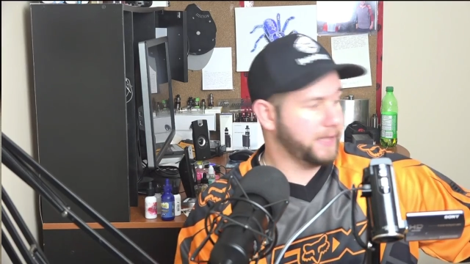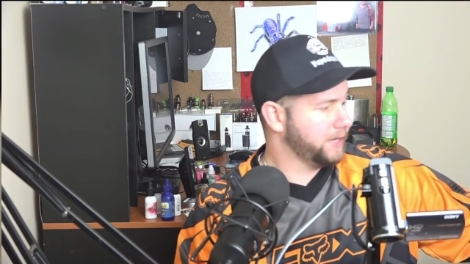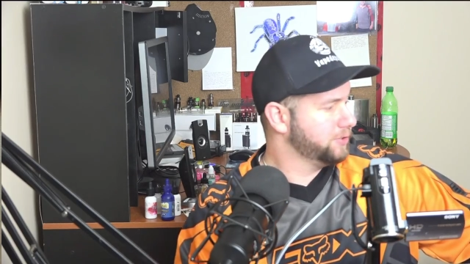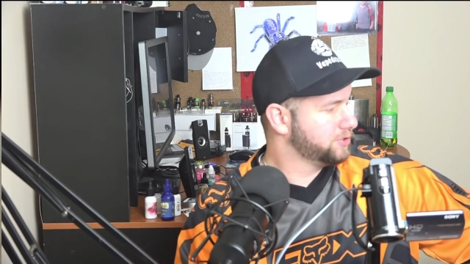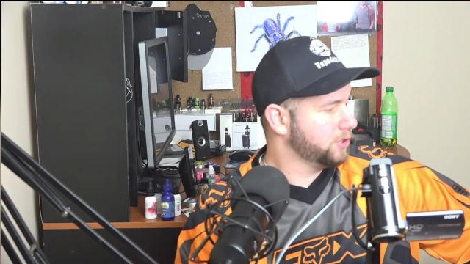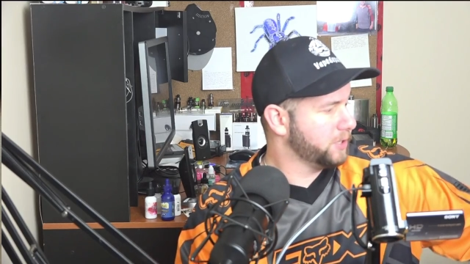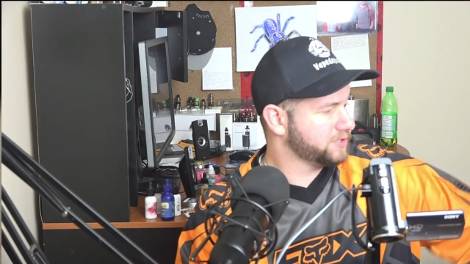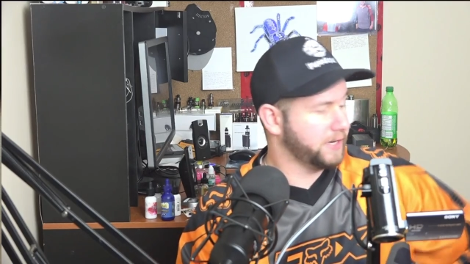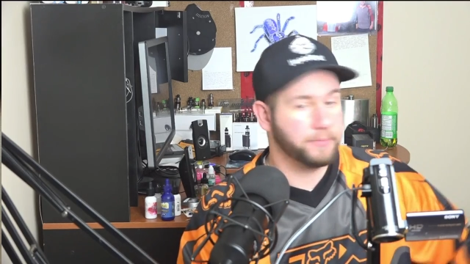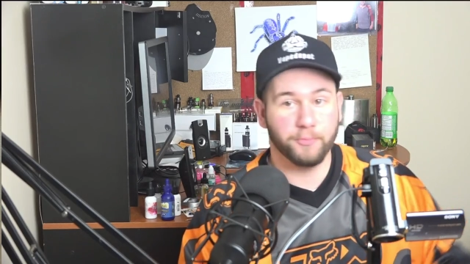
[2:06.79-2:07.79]
Thank you so much for
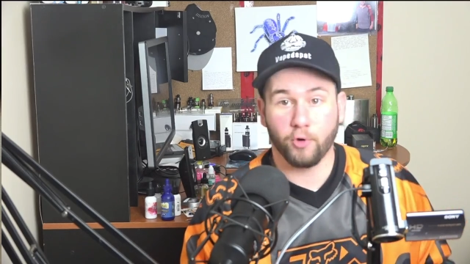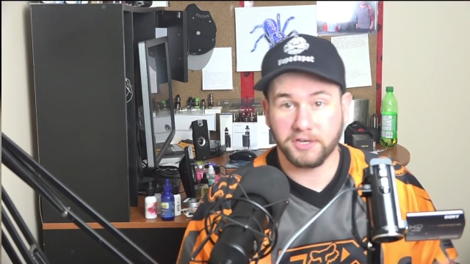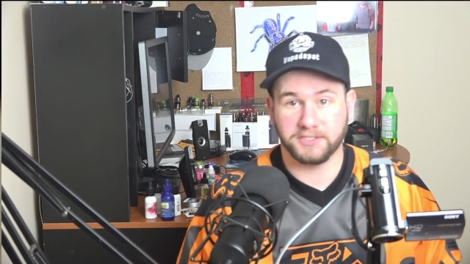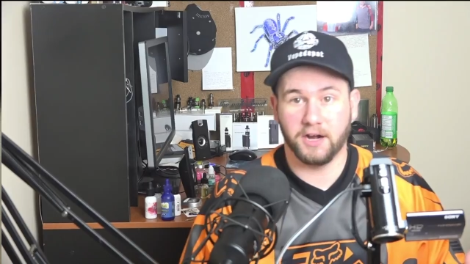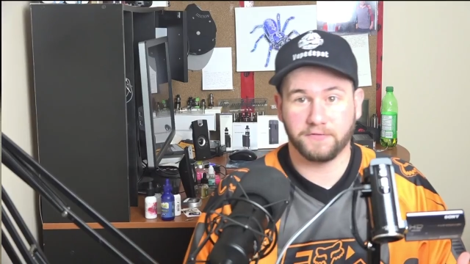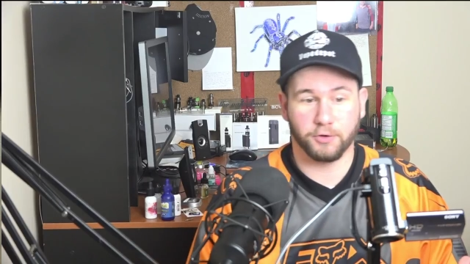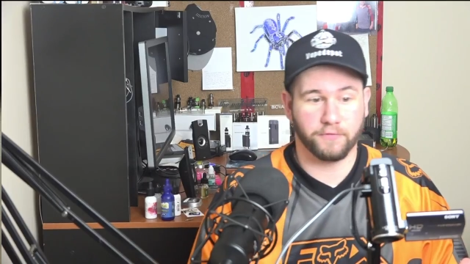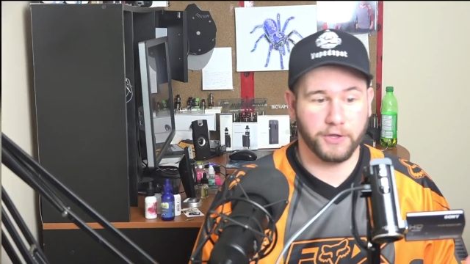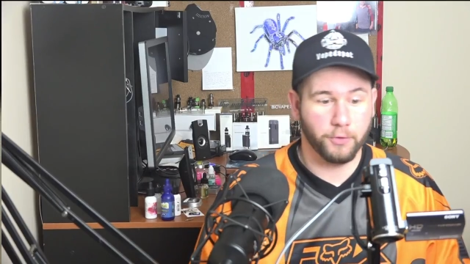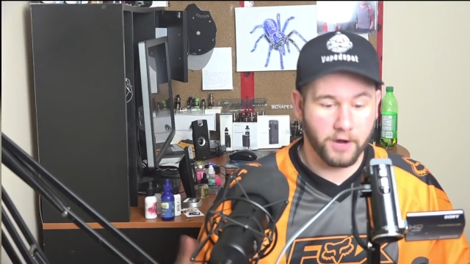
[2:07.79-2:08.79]
sending me more stuff to
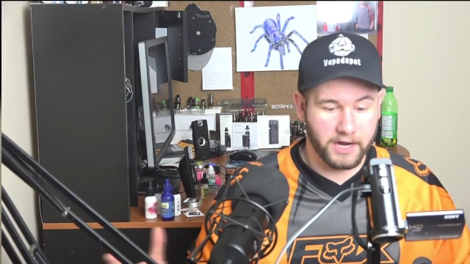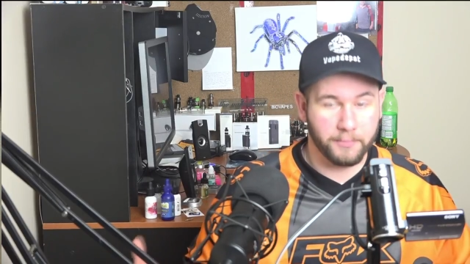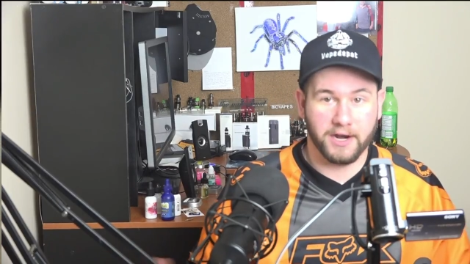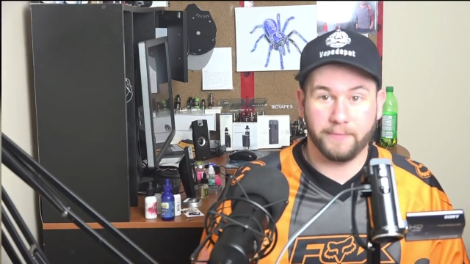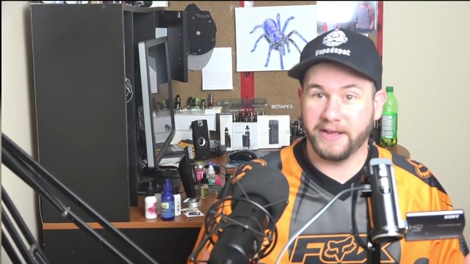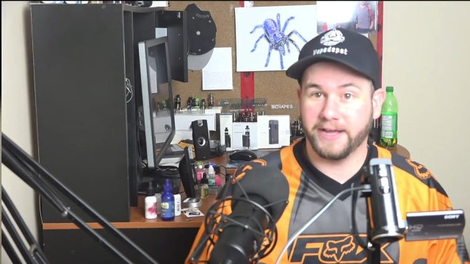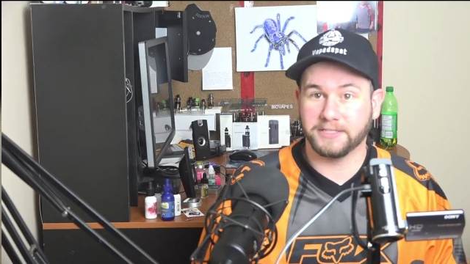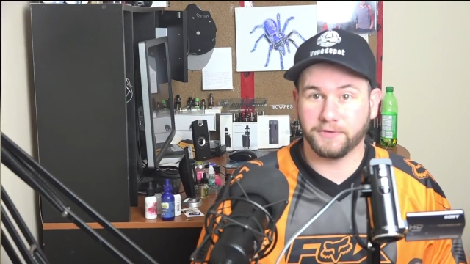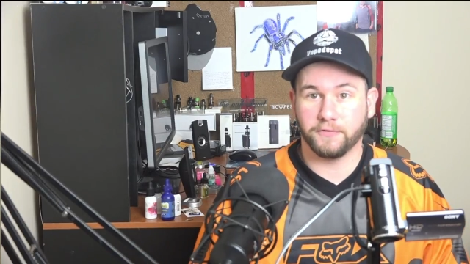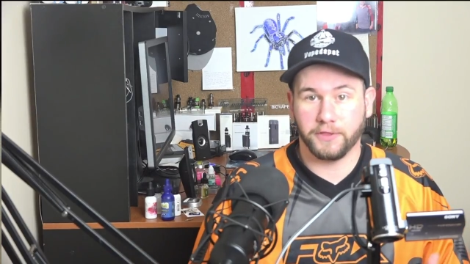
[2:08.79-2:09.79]
review. I'm going to have my
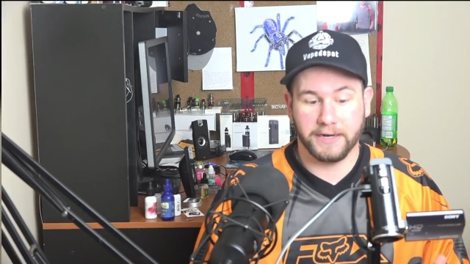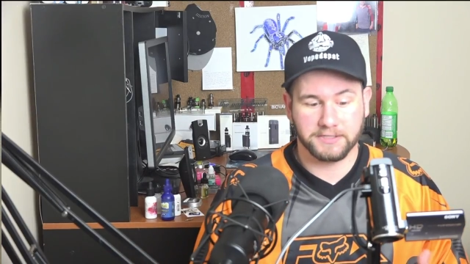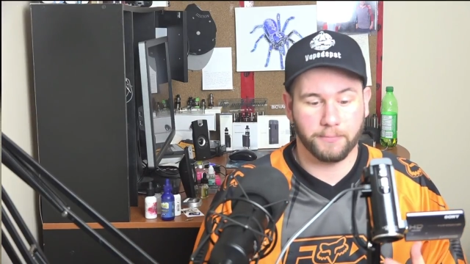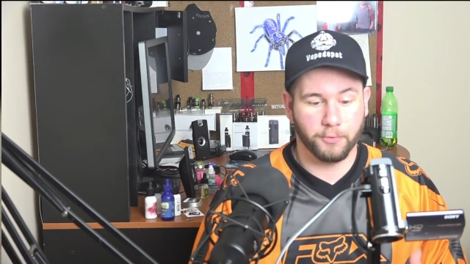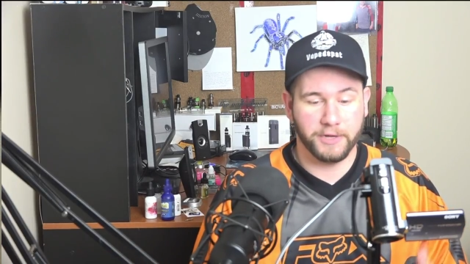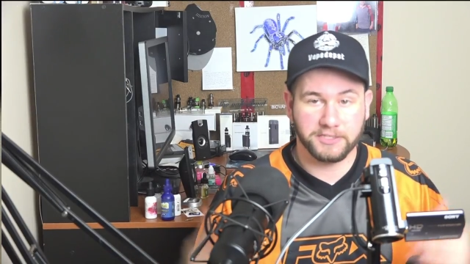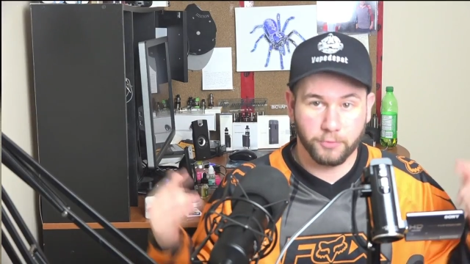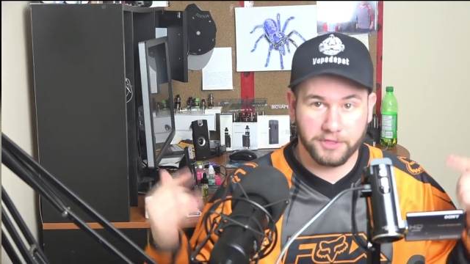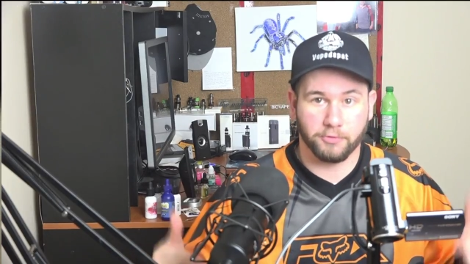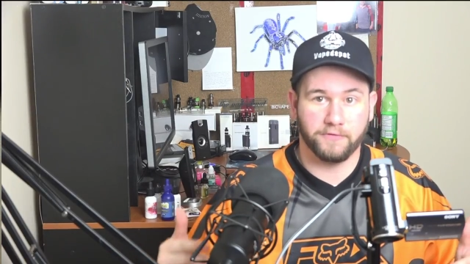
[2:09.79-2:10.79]
hands full for the next couple weeks
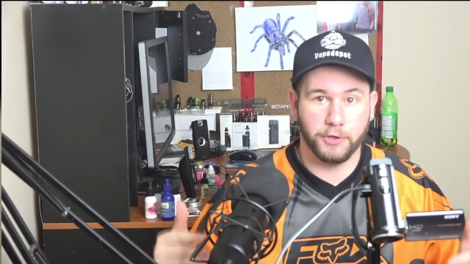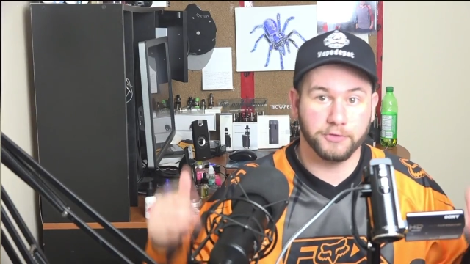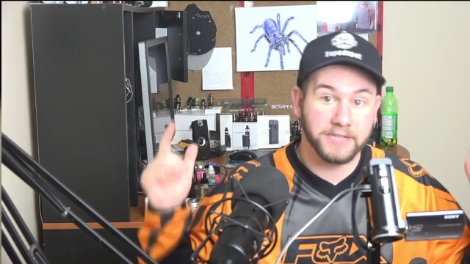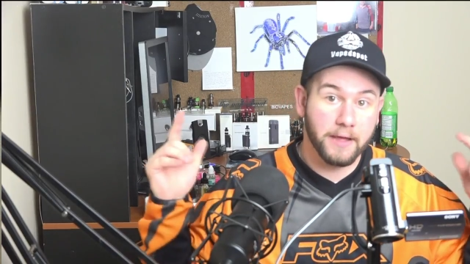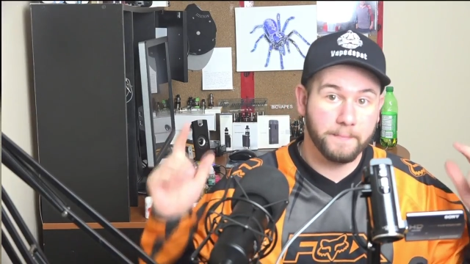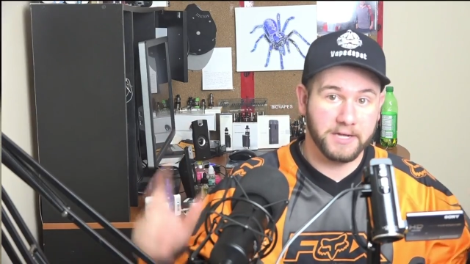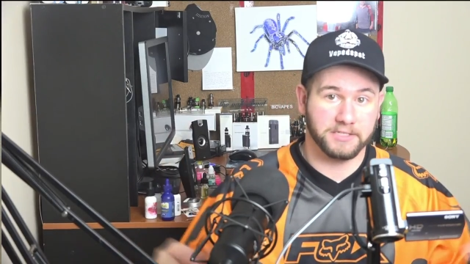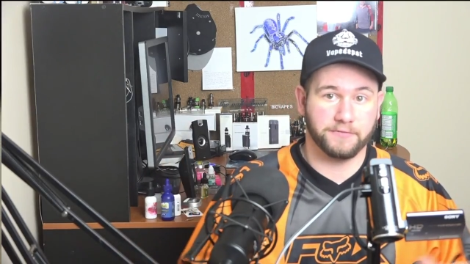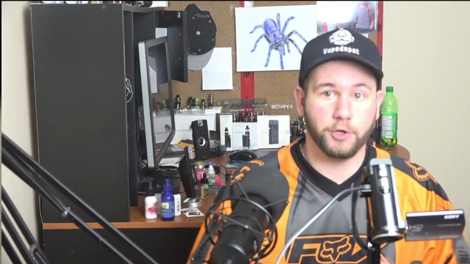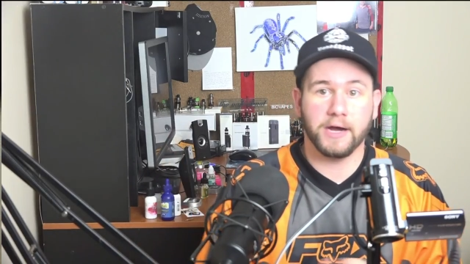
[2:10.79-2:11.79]
with reviews
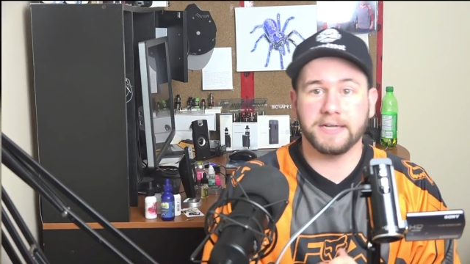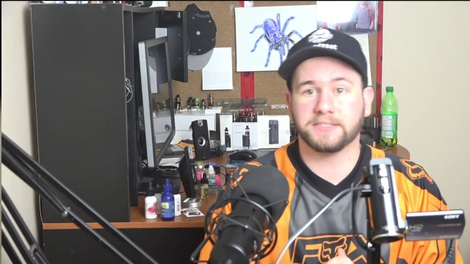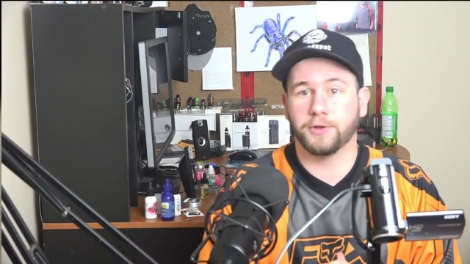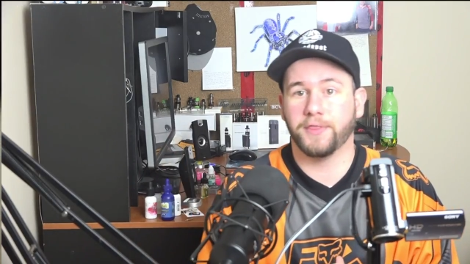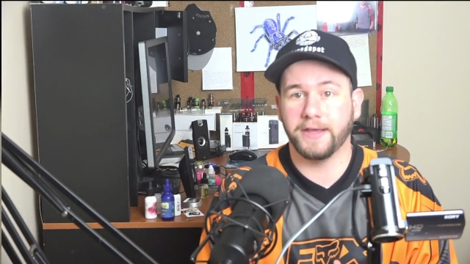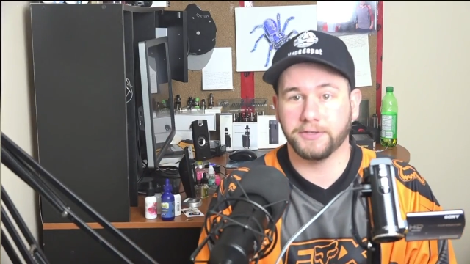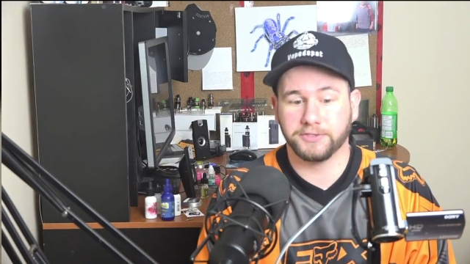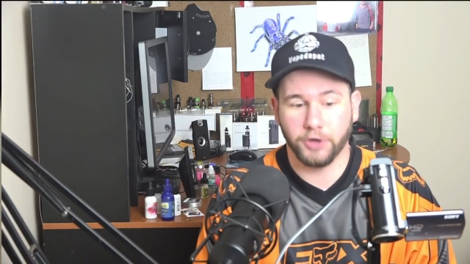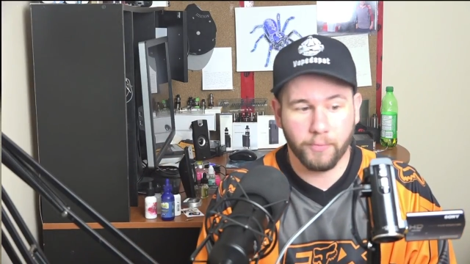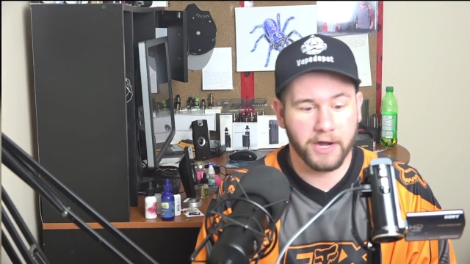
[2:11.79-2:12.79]
because of you guys, so thank you
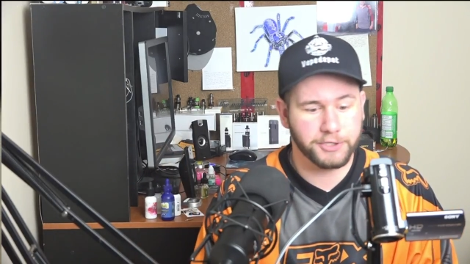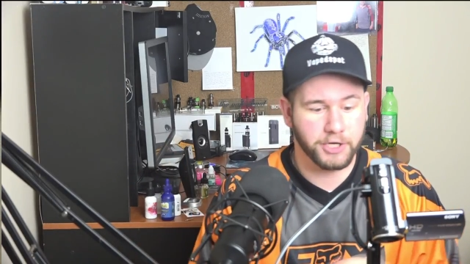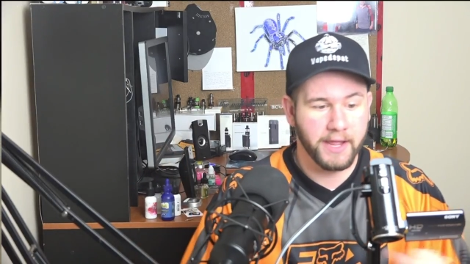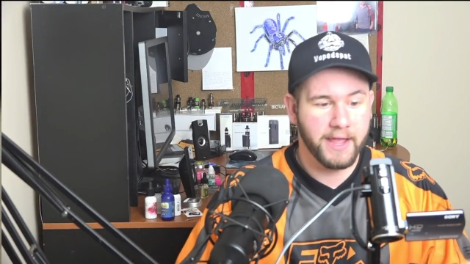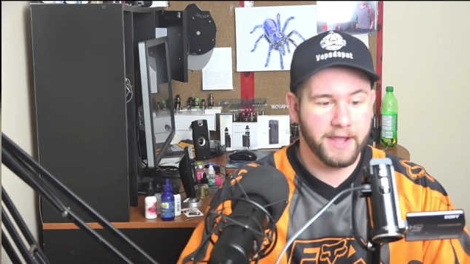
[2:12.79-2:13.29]
so much.